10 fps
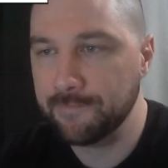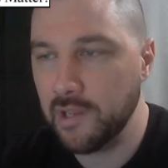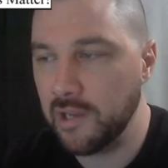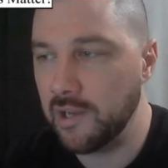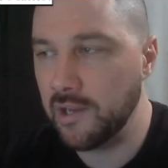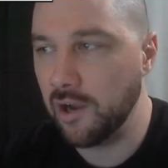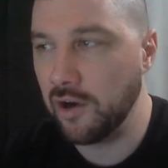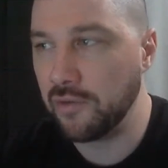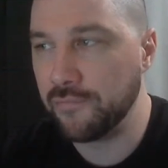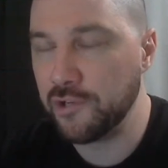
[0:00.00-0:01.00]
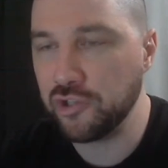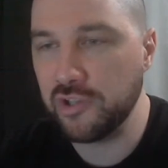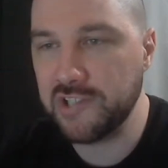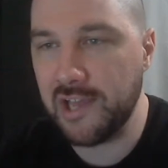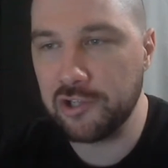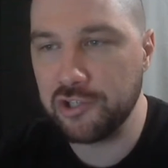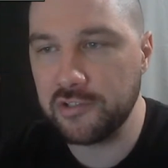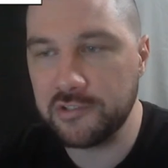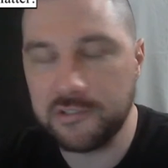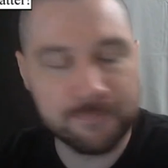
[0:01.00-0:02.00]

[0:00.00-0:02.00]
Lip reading: artificial intelligence.